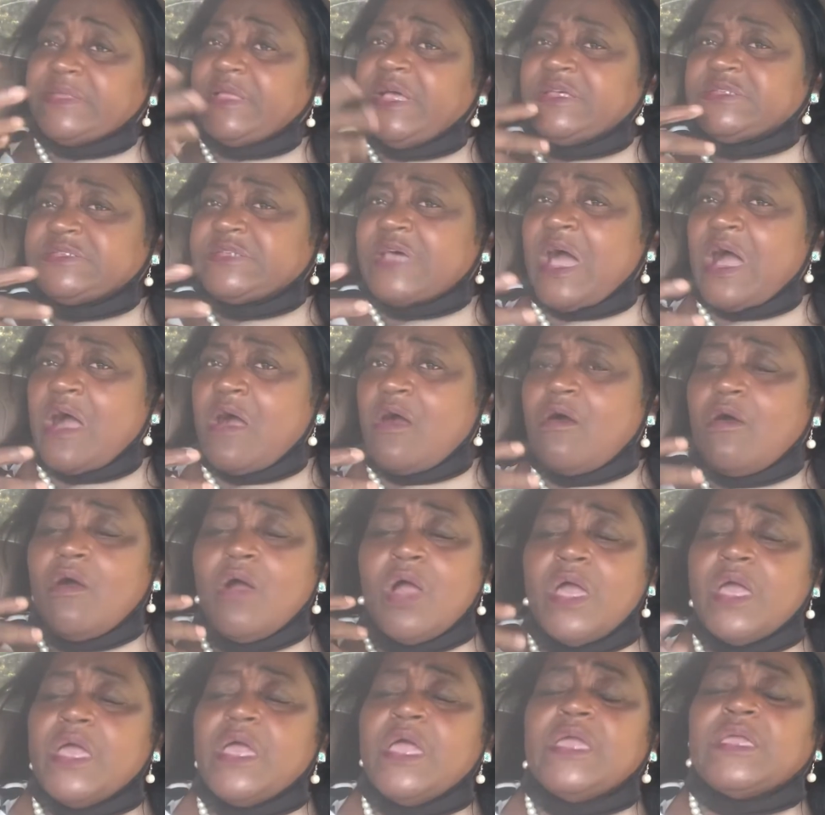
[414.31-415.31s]
That's how
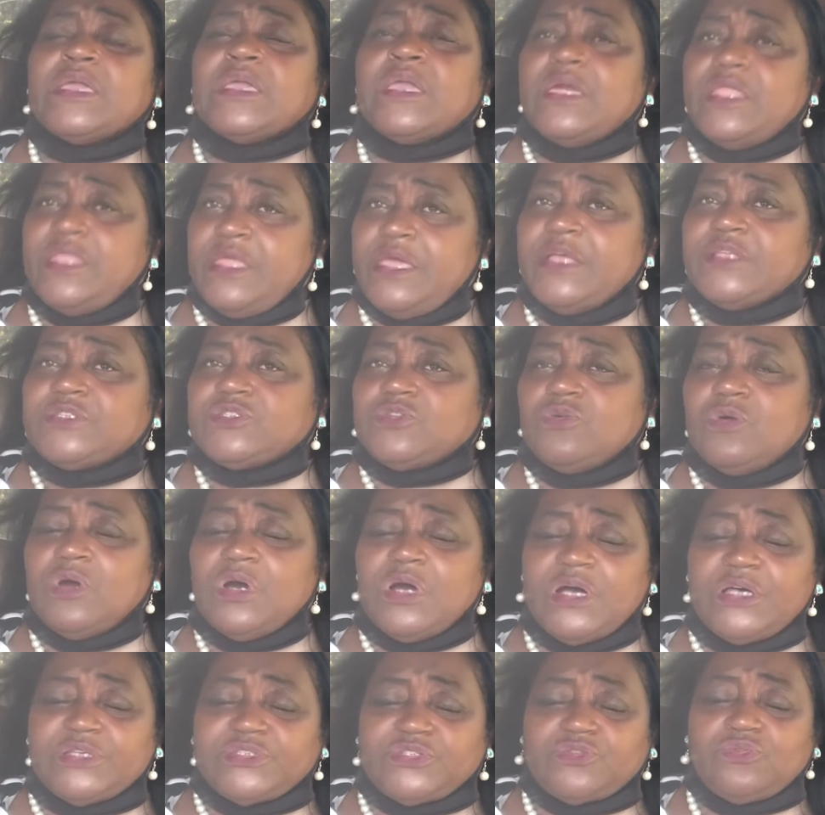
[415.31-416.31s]
he get into
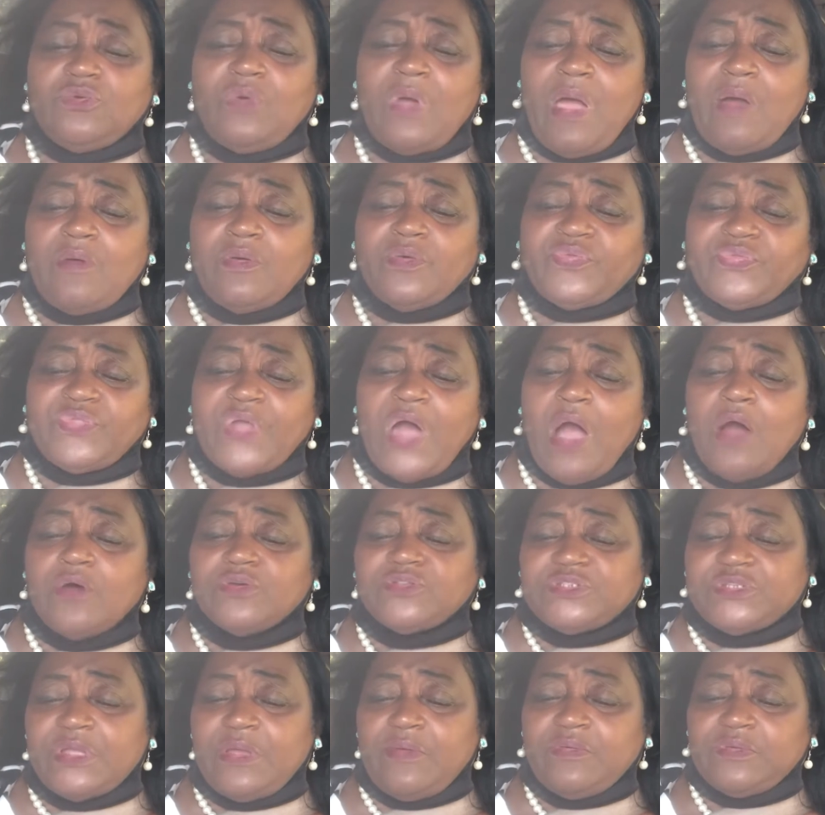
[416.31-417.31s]
us, through our
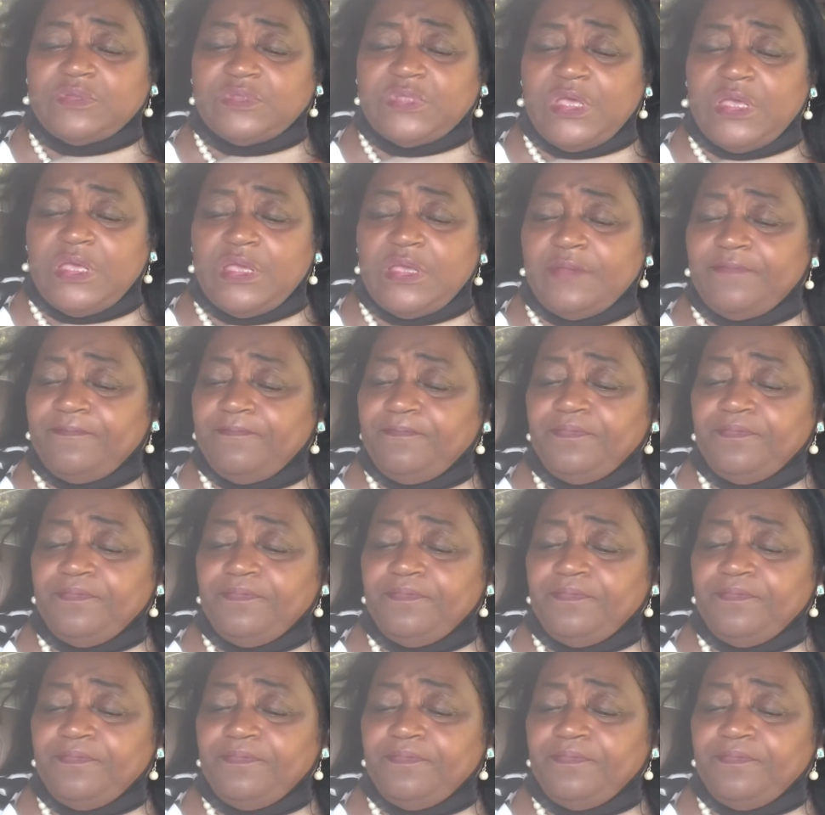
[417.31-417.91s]
thoughts and everything.